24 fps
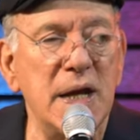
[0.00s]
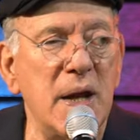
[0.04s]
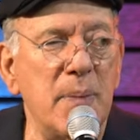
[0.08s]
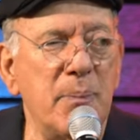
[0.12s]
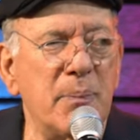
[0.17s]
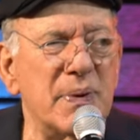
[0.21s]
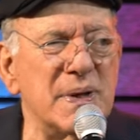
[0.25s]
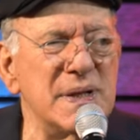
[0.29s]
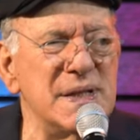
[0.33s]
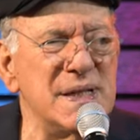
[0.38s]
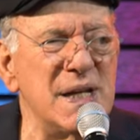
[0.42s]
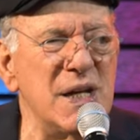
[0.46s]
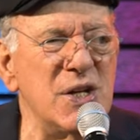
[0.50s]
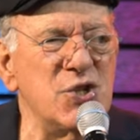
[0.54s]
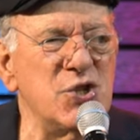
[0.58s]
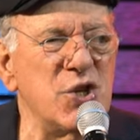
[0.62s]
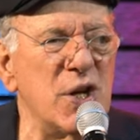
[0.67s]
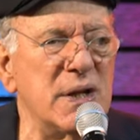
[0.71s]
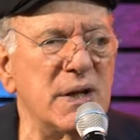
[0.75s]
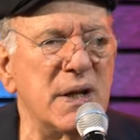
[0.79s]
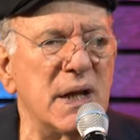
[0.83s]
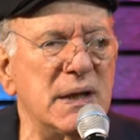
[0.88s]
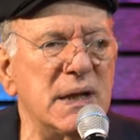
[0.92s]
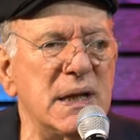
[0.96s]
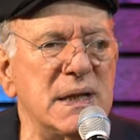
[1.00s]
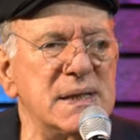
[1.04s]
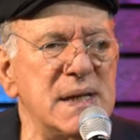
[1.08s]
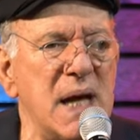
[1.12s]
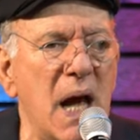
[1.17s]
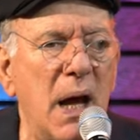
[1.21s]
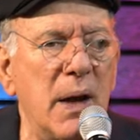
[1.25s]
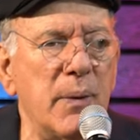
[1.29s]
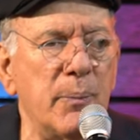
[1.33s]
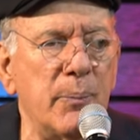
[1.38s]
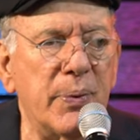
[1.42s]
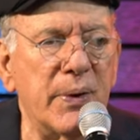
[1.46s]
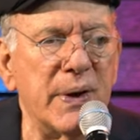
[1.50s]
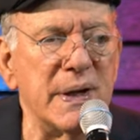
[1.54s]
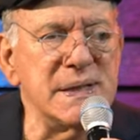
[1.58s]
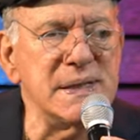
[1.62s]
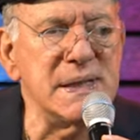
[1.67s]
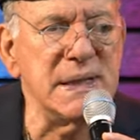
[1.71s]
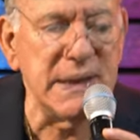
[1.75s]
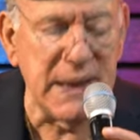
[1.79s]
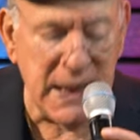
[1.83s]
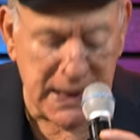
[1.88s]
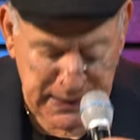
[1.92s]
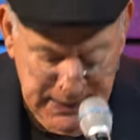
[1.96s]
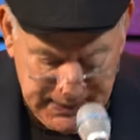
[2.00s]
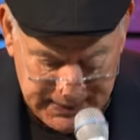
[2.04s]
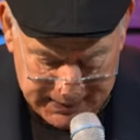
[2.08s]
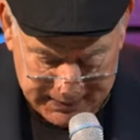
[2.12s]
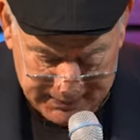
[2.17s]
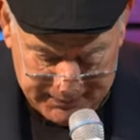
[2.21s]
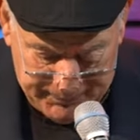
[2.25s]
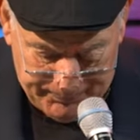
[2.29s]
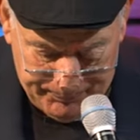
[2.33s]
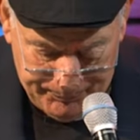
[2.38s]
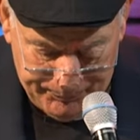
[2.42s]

precision that is unprecedented